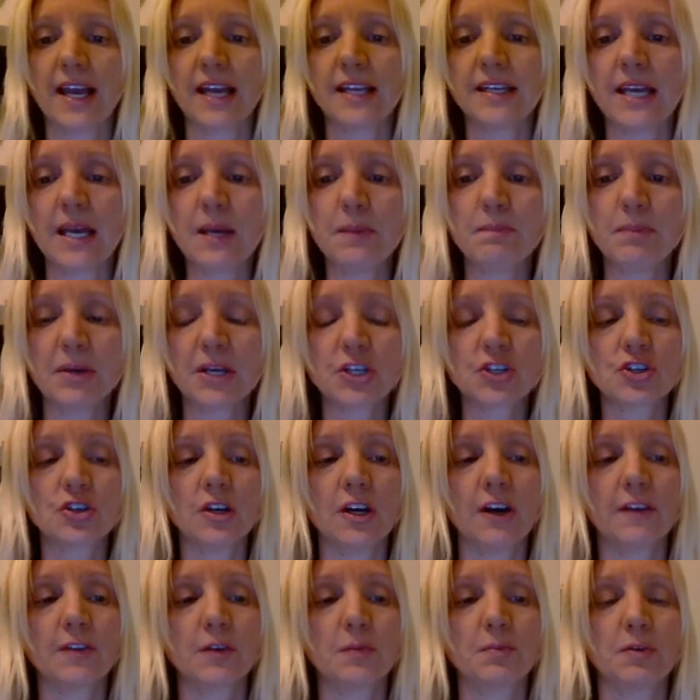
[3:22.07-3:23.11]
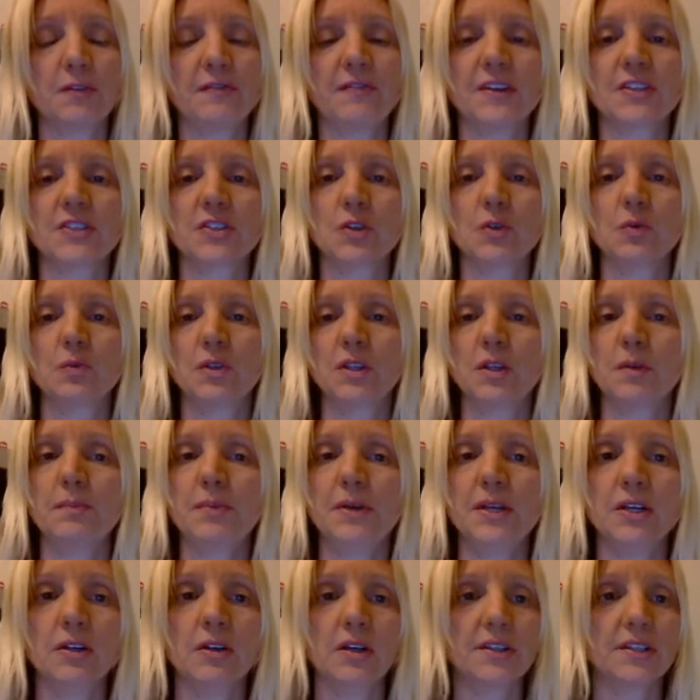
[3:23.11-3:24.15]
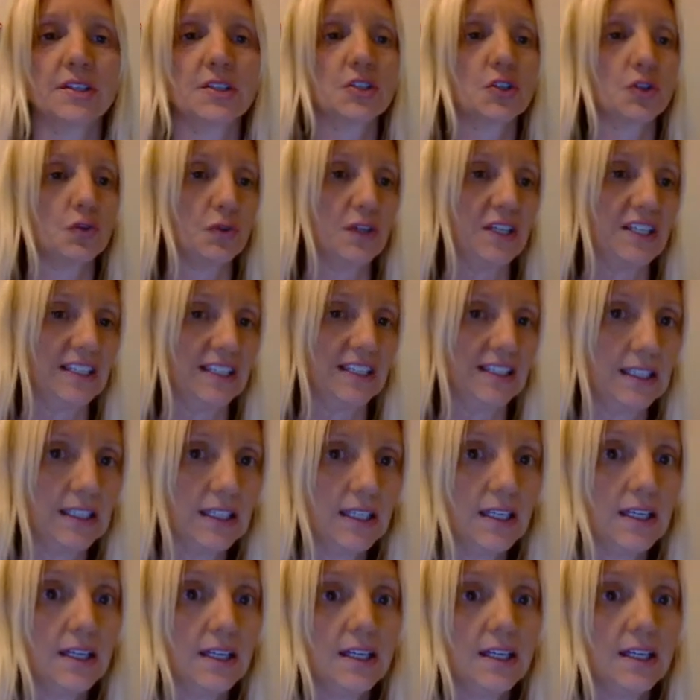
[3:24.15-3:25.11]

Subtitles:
and a picture of the professor will appear on the screen.